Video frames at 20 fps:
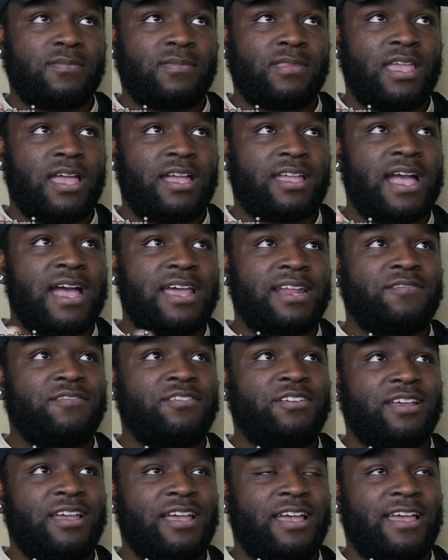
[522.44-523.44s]
a kind of
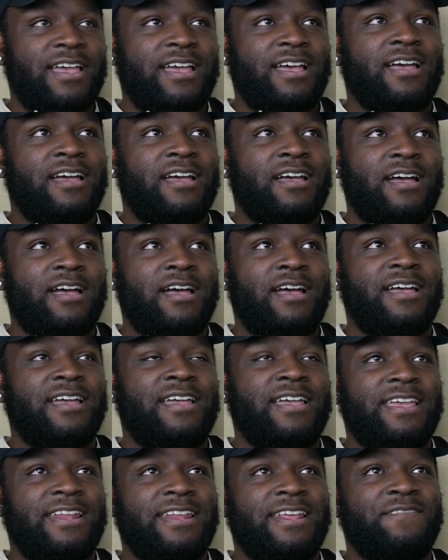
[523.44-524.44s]
a, a,
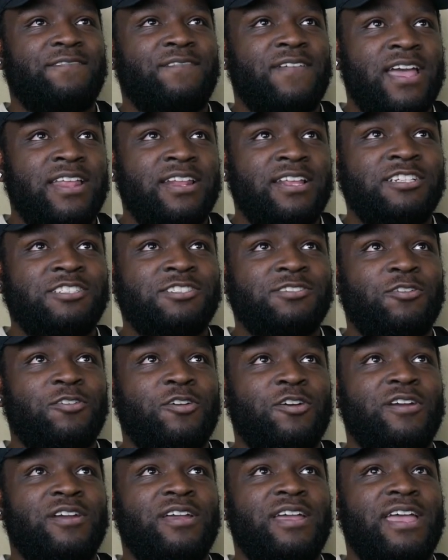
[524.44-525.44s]
a, an advantage
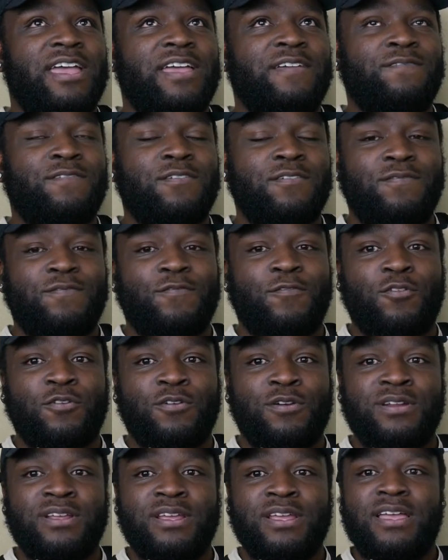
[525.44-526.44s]
or a foot
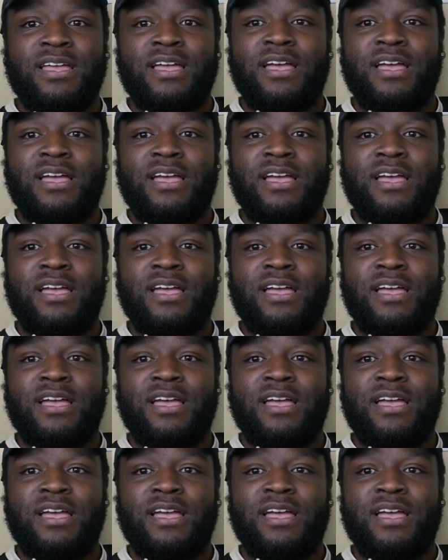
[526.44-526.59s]
forward